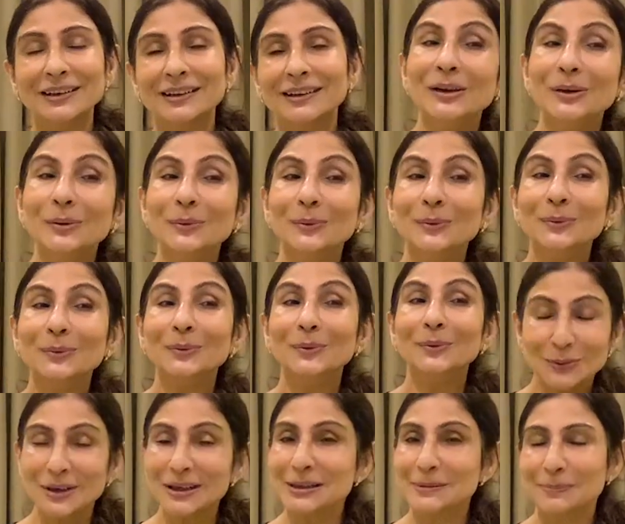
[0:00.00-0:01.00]
When you
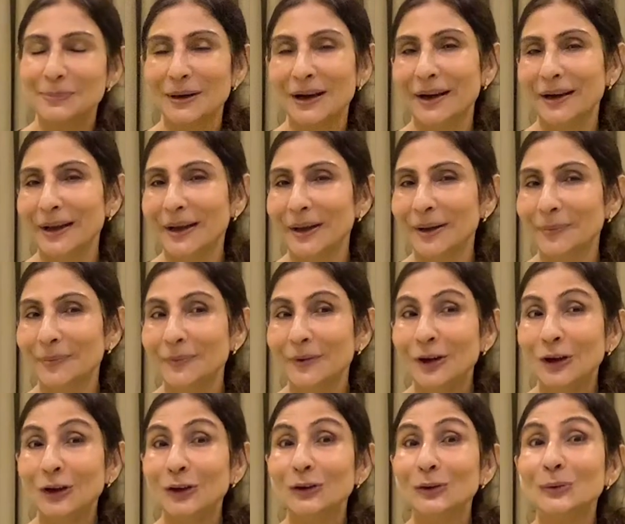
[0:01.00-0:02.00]
do this pranayam,
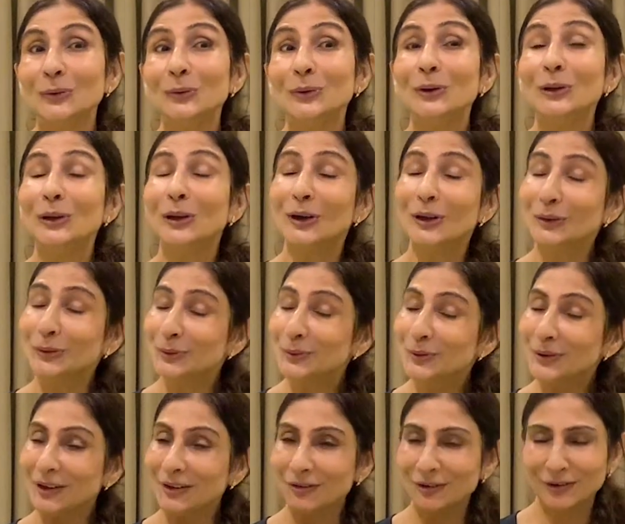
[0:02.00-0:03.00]
you learn
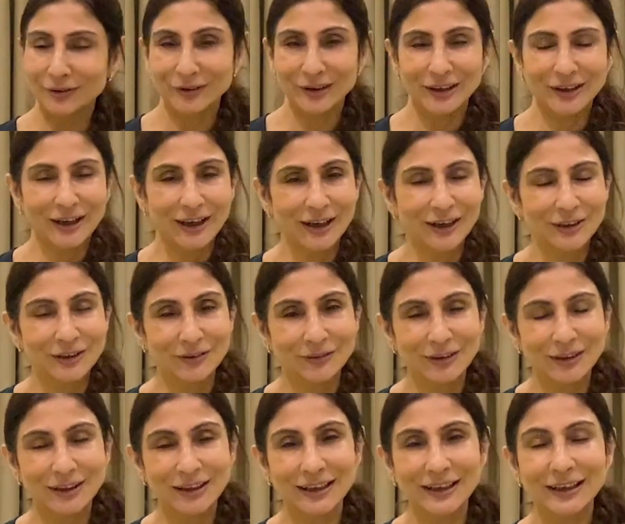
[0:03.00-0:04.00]
to give away
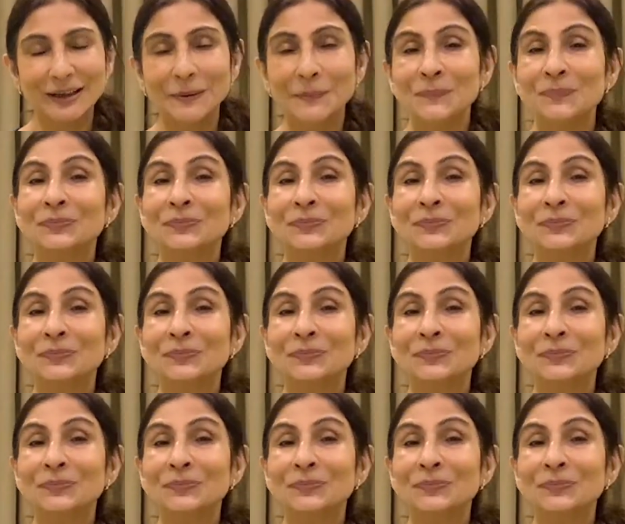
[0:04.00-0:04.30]
negativity,